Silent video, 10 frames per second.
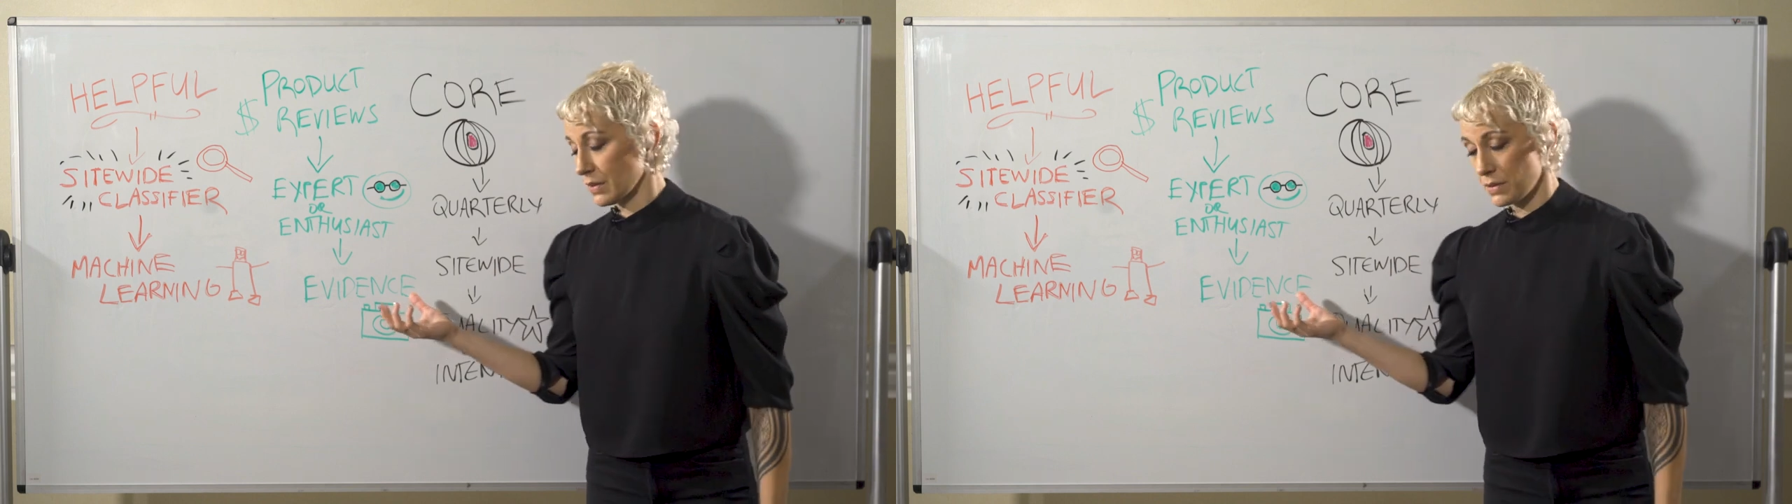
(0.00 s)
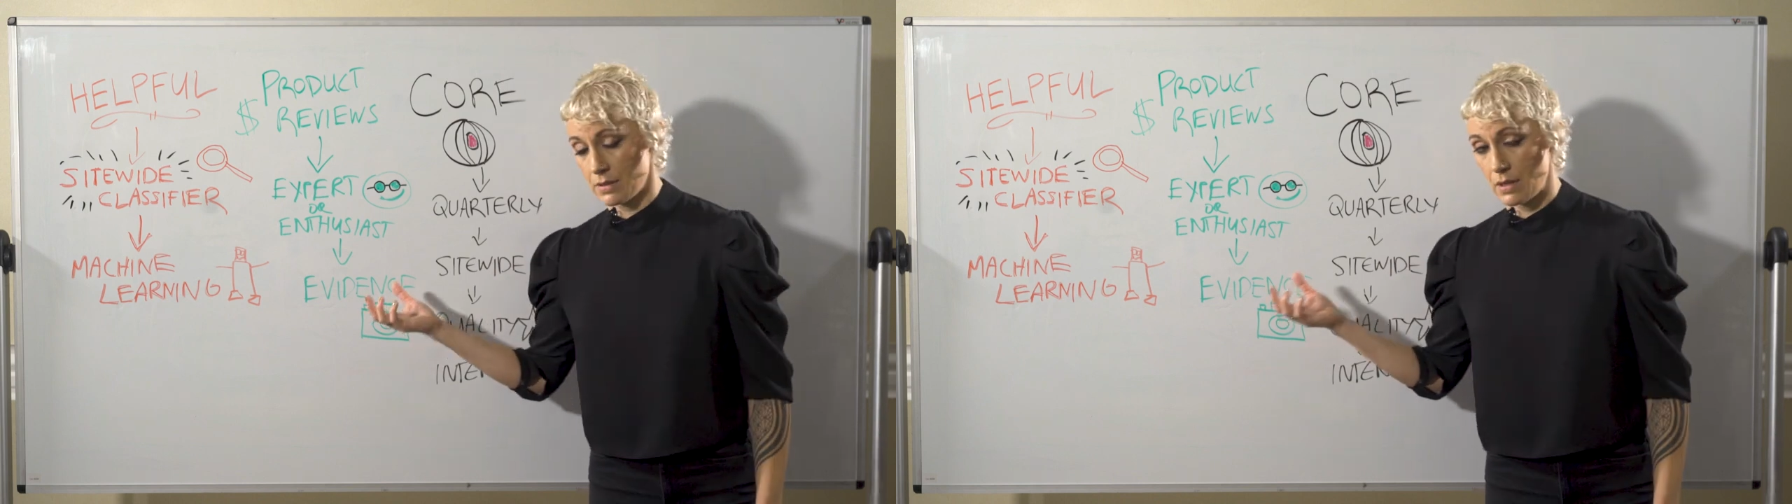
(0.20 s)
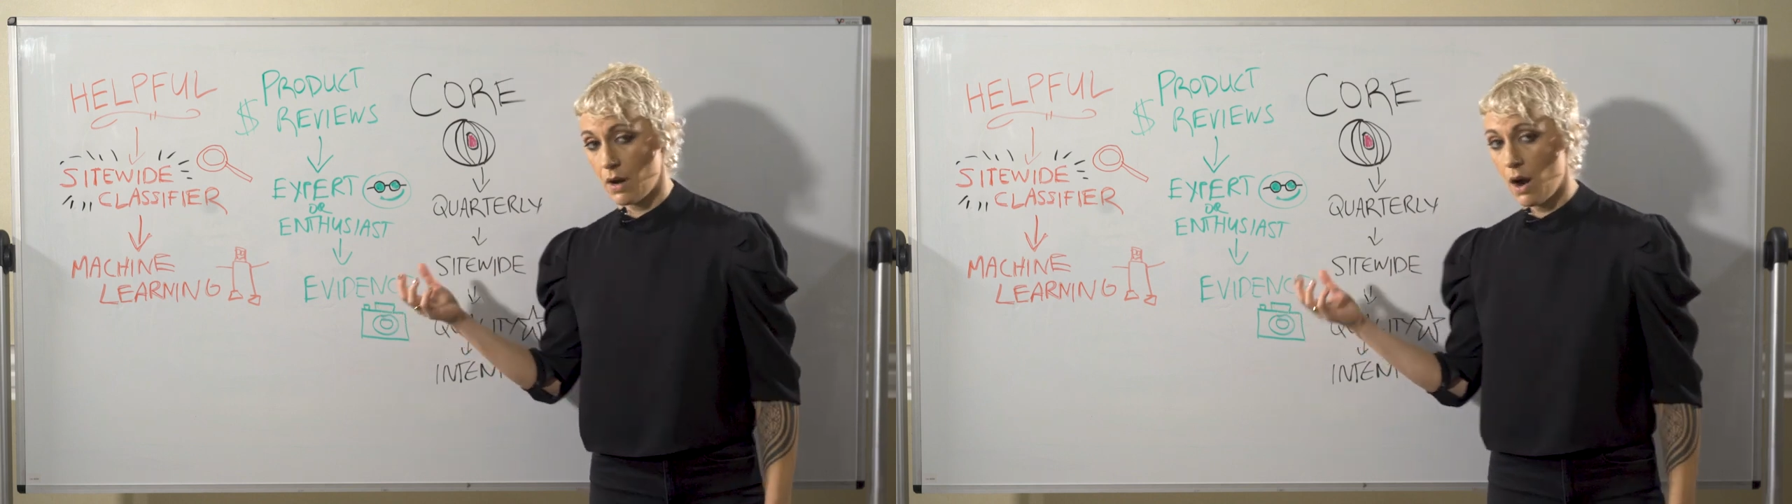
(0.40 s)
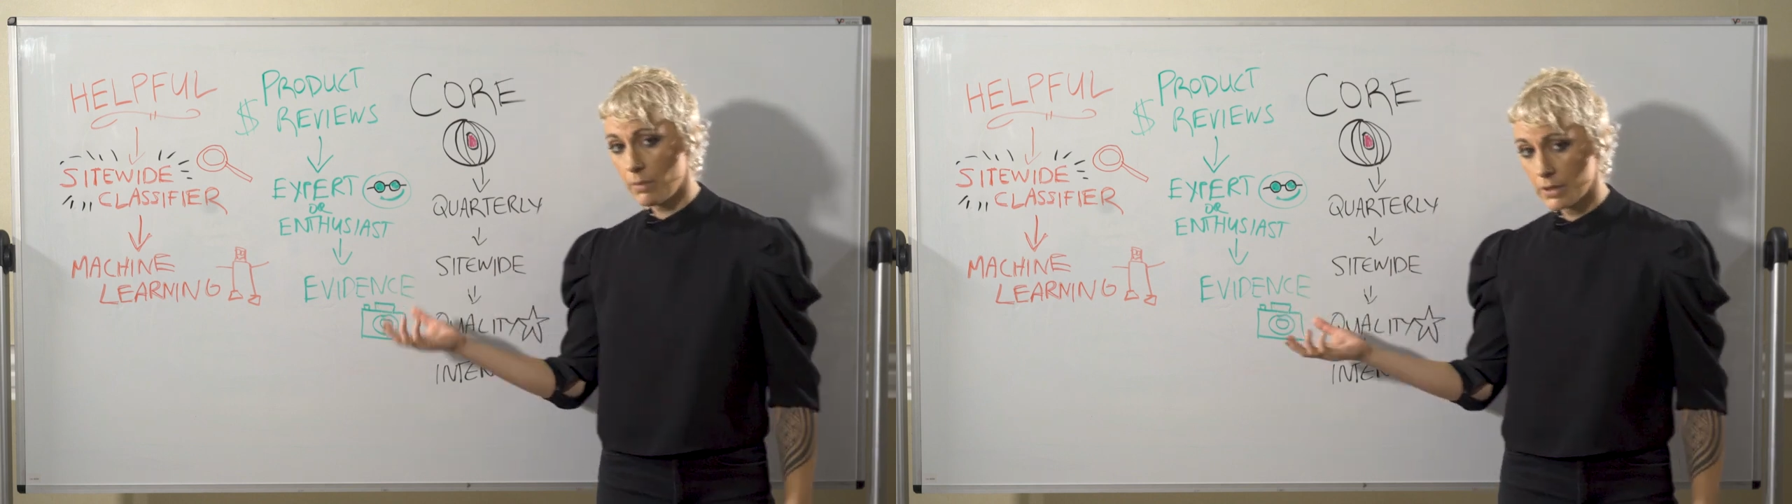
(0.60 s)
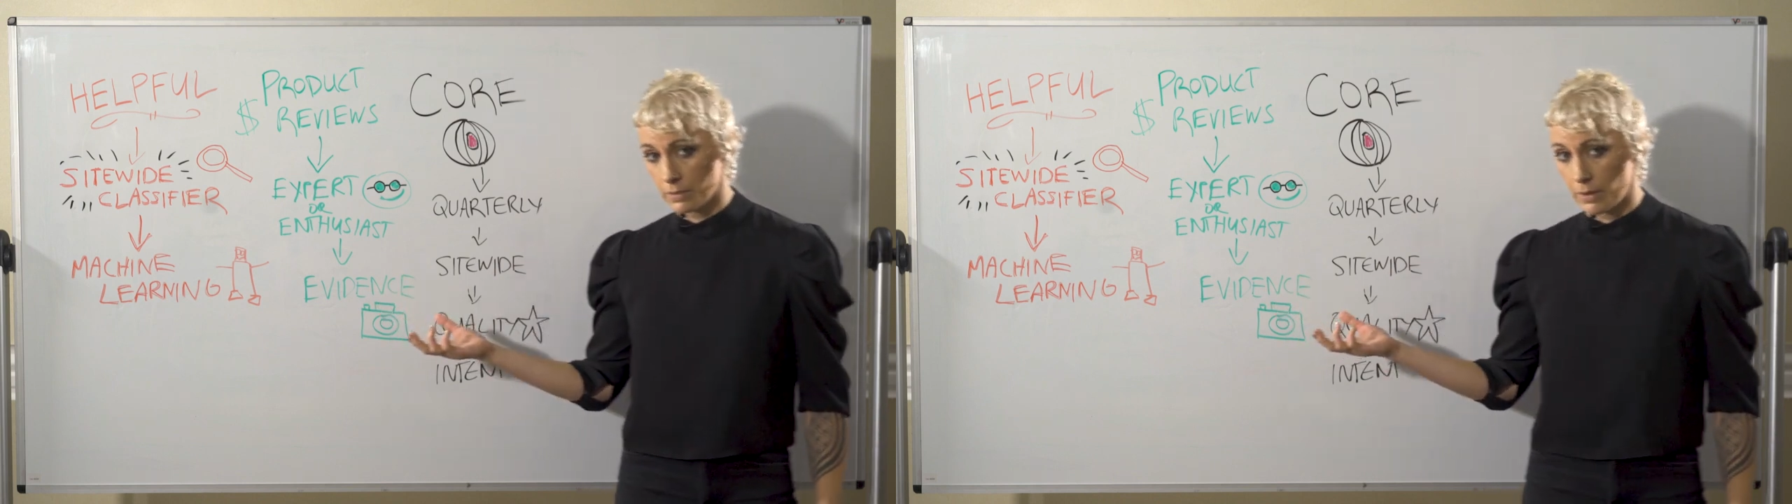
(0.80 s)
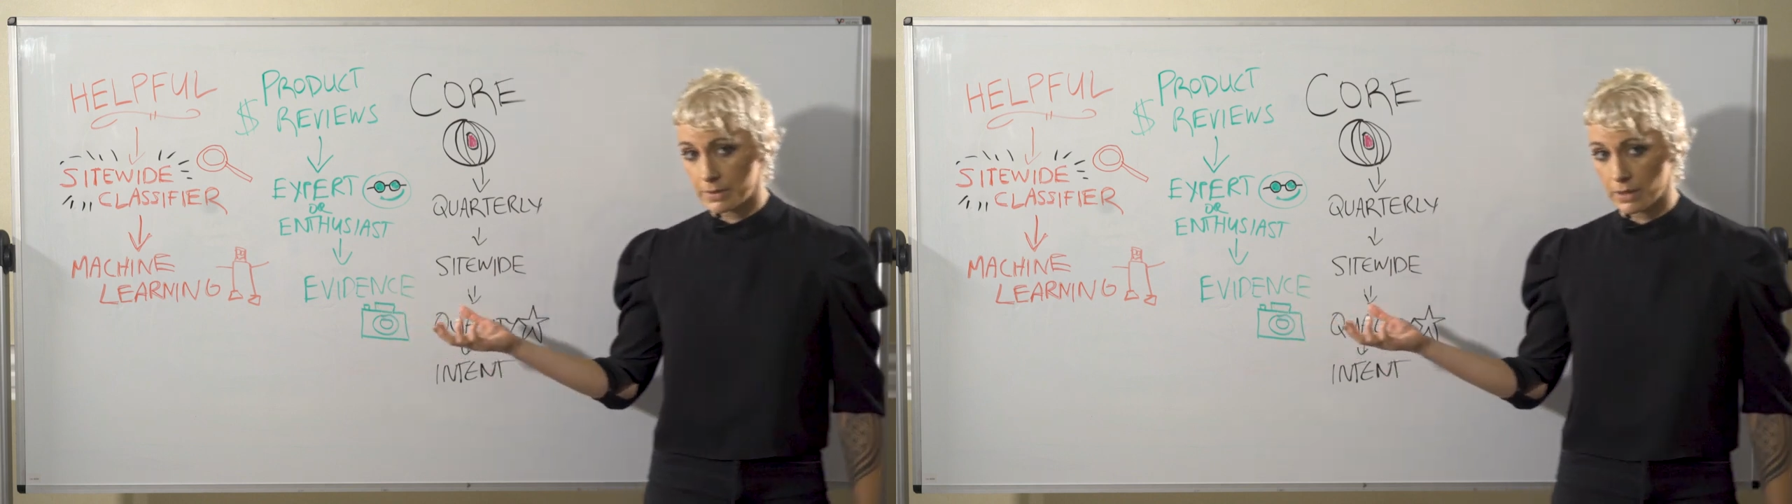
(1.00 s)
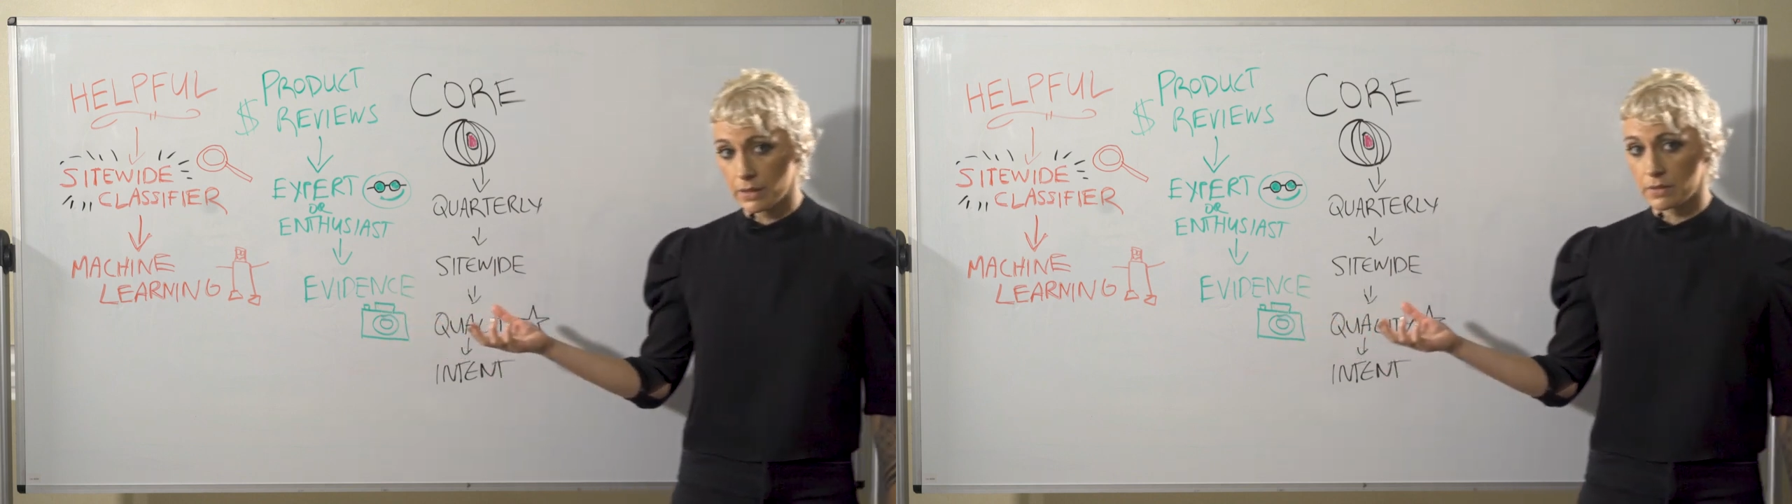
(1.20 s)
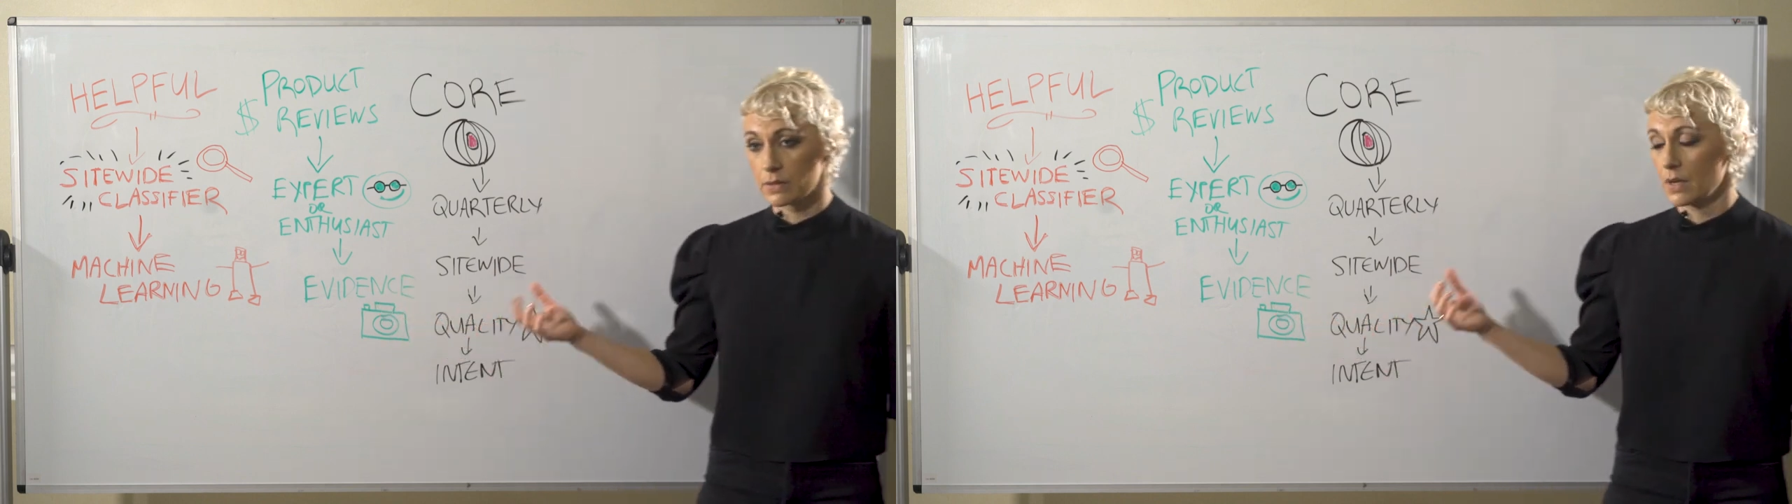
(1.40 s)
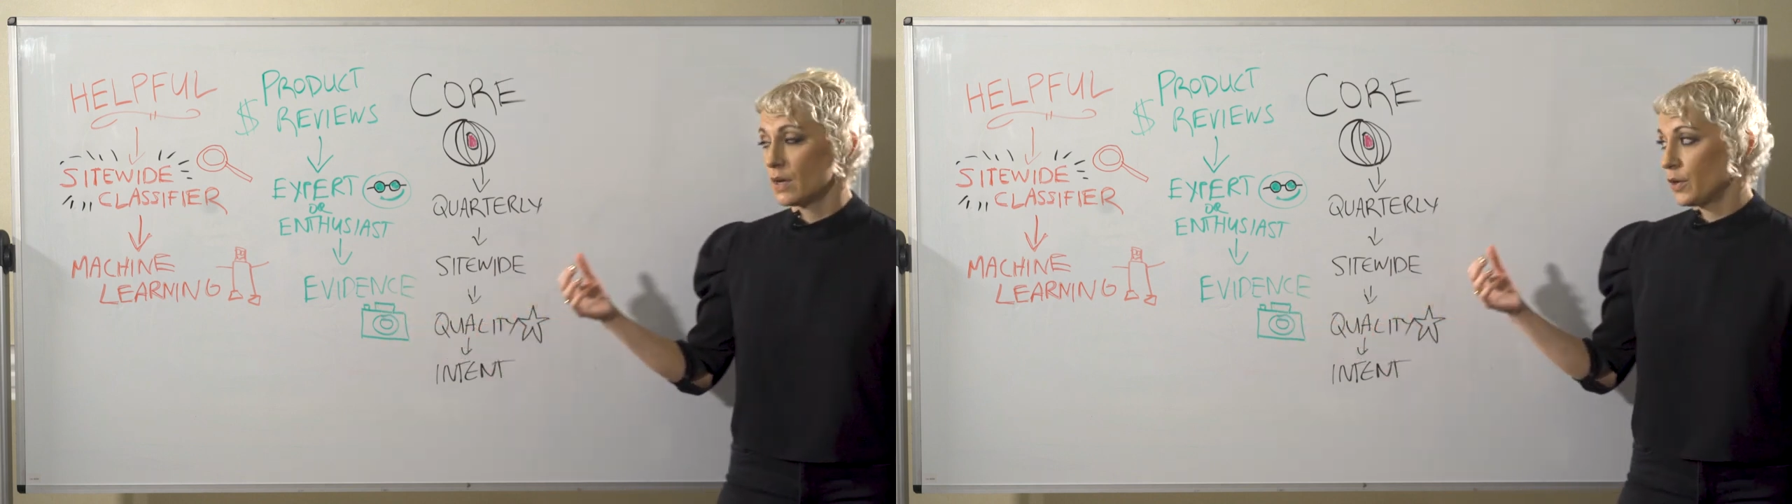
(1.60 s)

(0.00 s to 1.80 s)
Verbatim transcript: such as e-commerce websites,